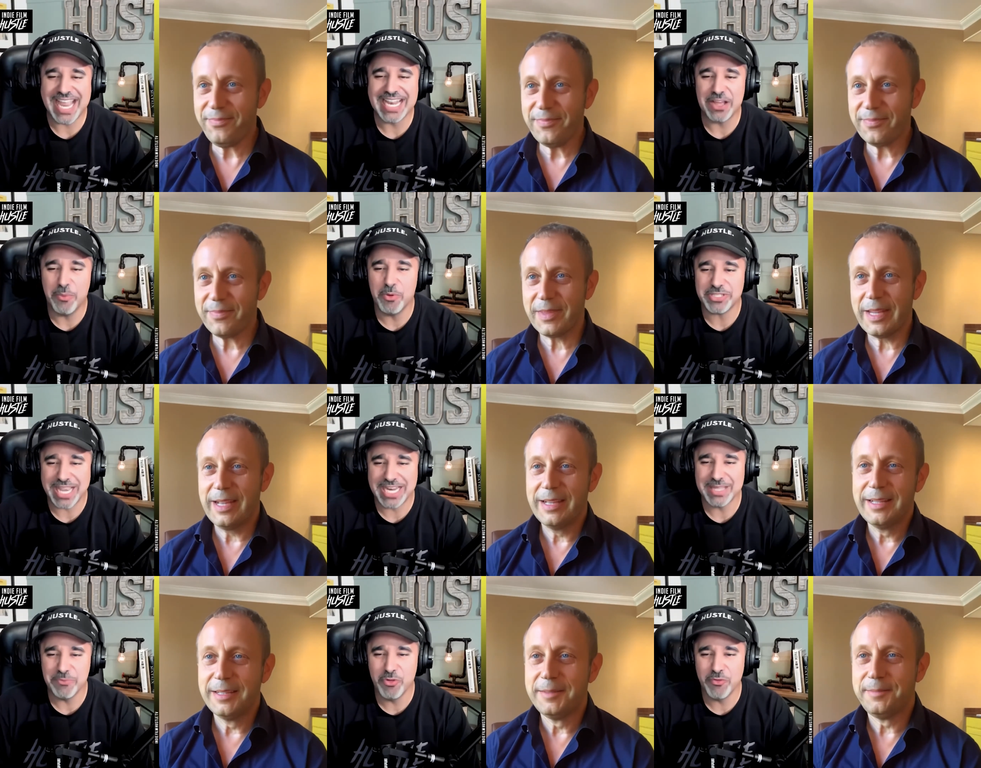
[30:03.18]
Speaker 1: any almost
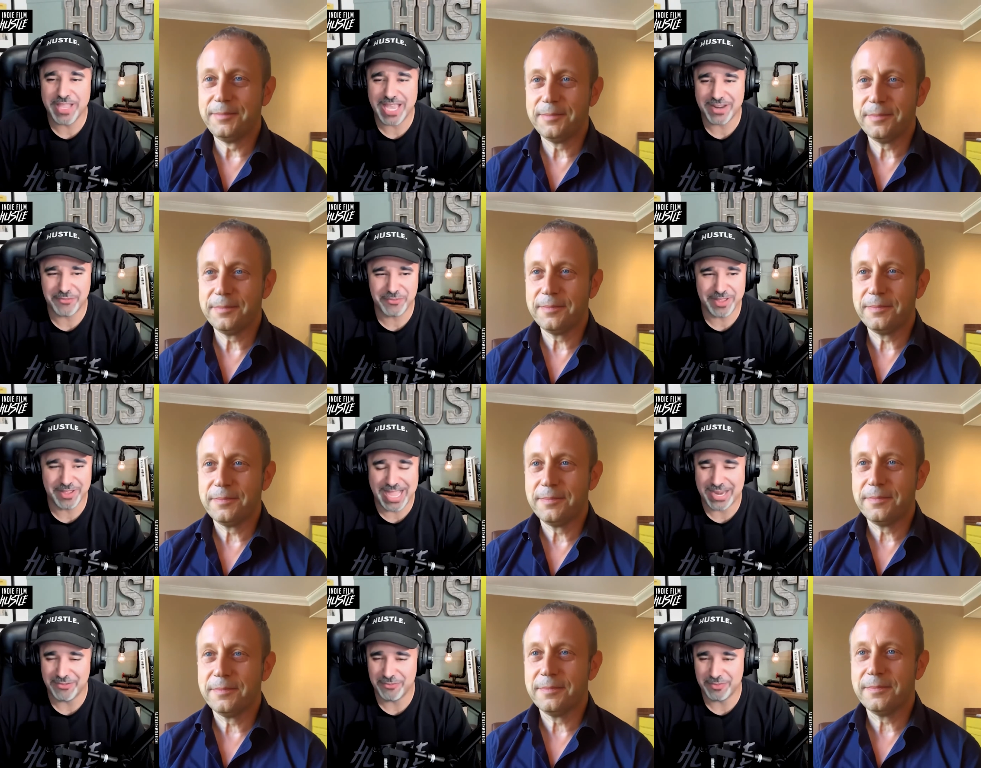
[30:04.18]
any movie out of
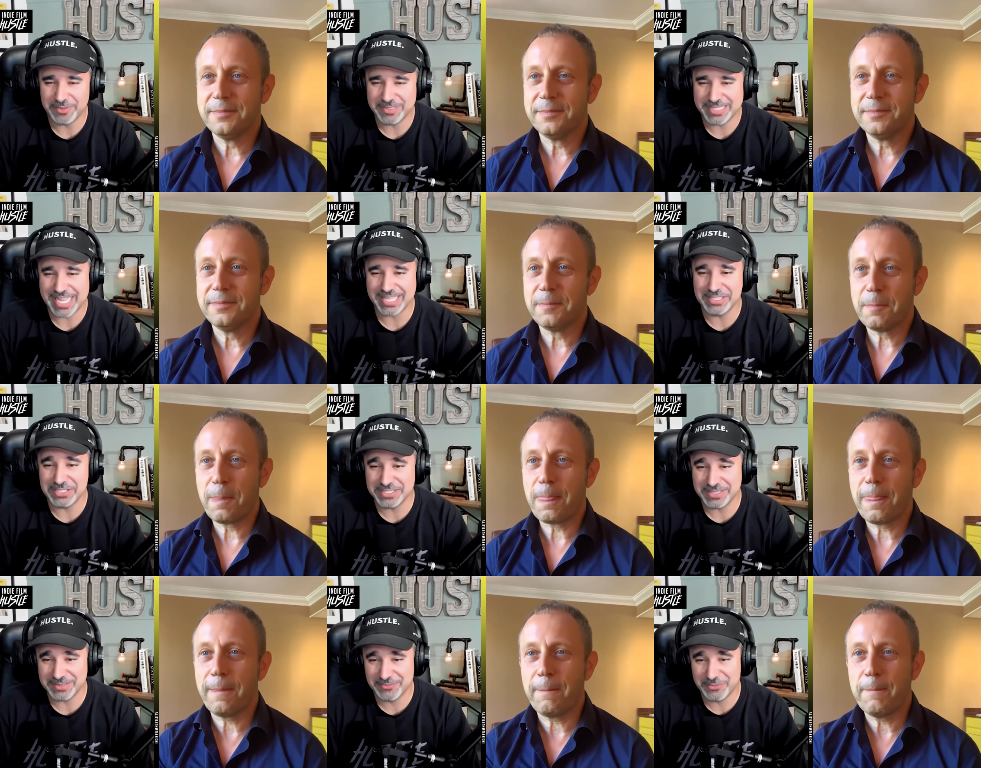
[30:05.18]
out of Stanley's
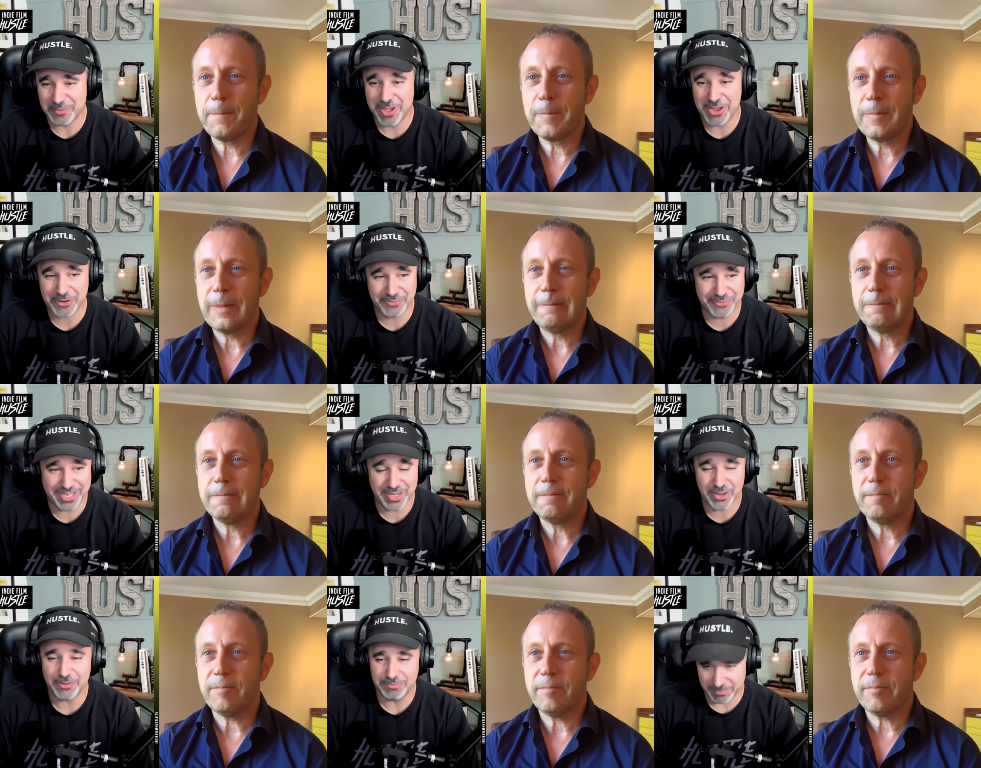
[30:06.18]
filmography and
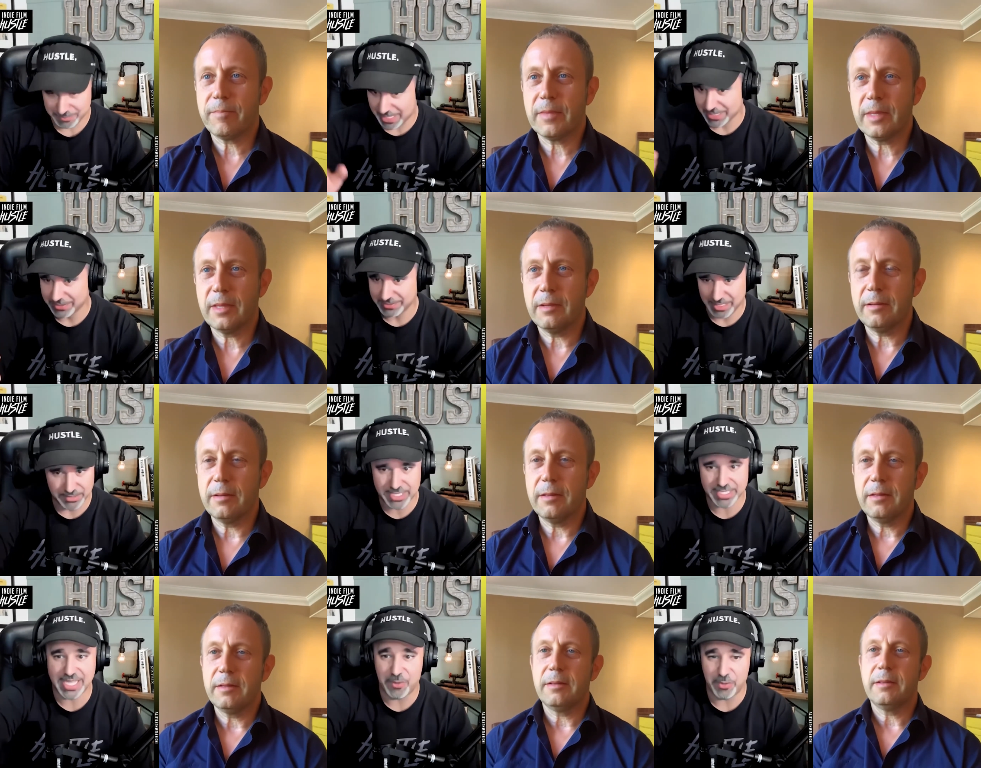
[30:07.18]
go, I'll I'll
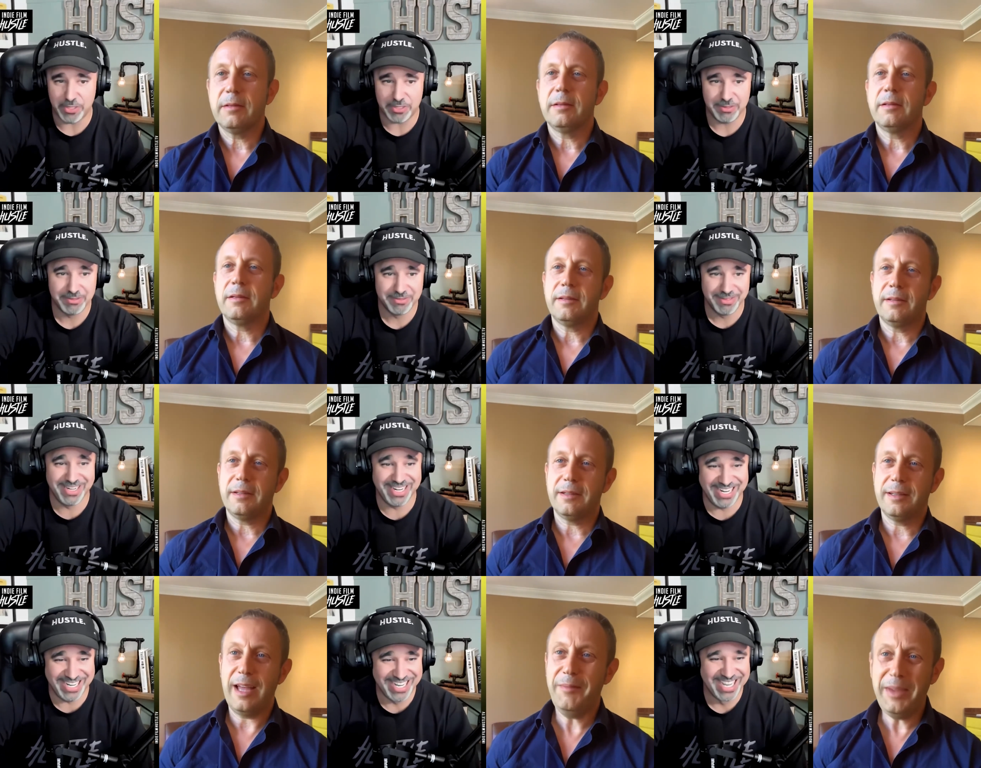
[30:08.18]
take that one.
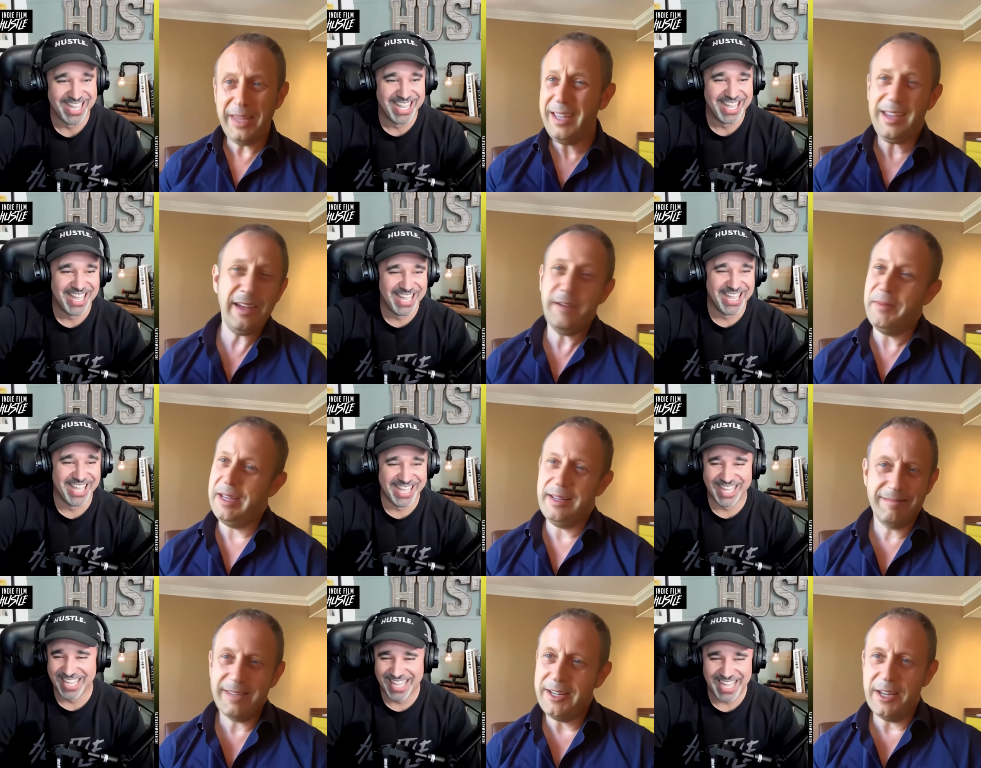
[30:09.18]
Speaker 2: I mean, yeah, I mean,
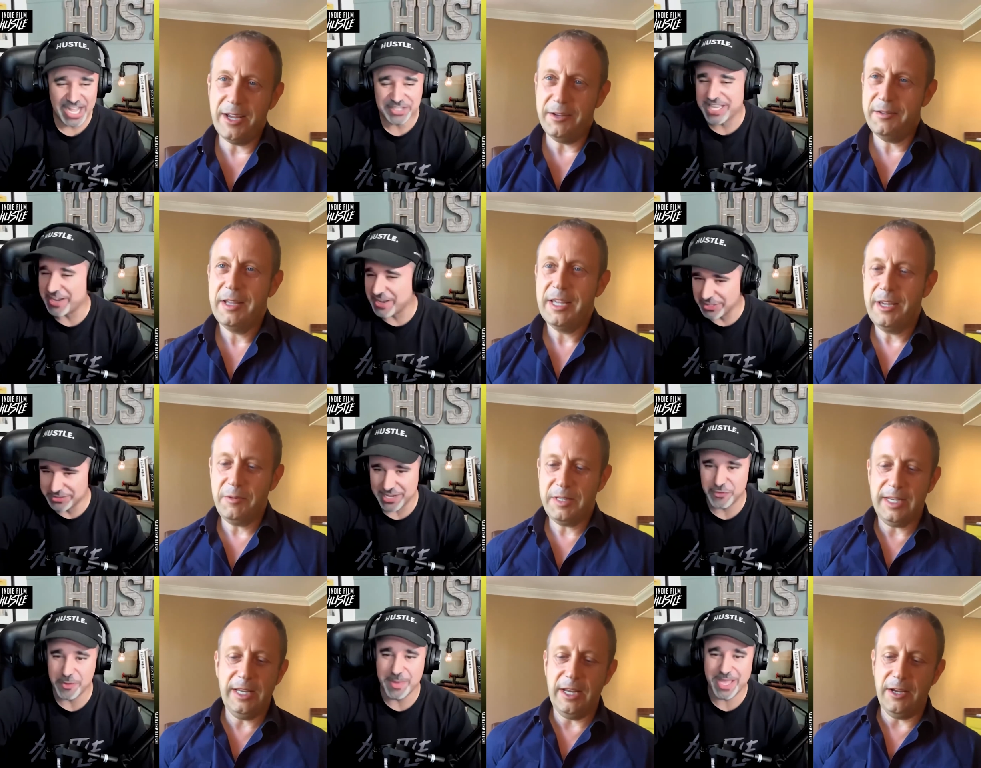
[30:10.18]
you know, I'll take I'll take
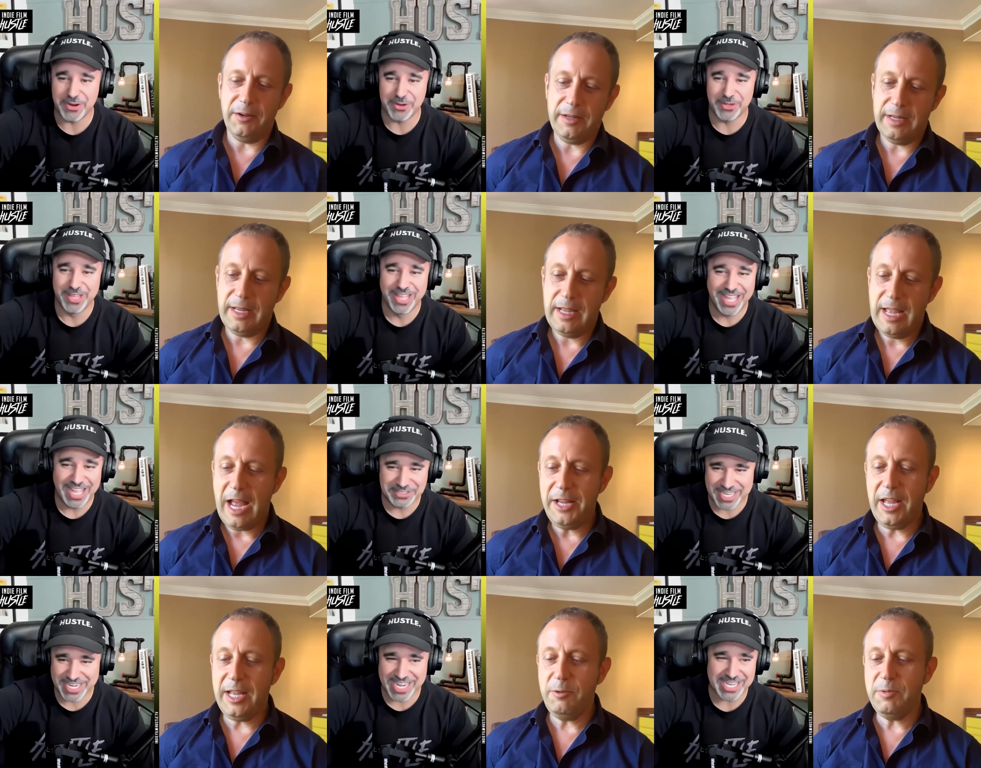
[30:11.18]
Full you know, Metal, and, I'll
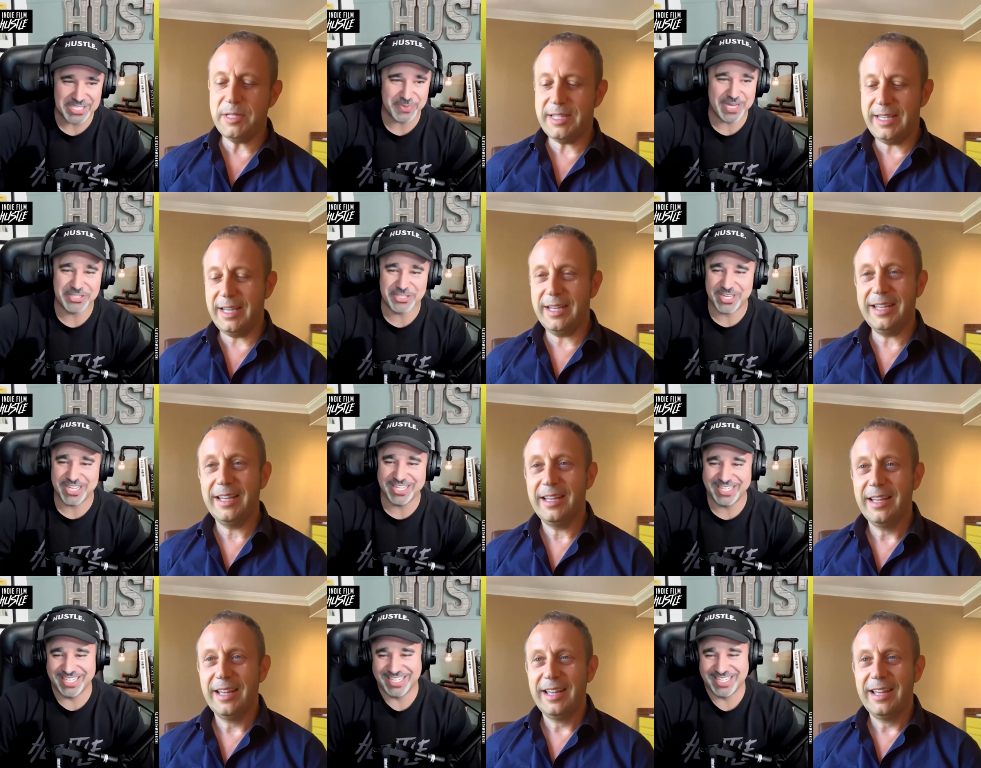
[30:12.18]
take Eyes Wide Shut.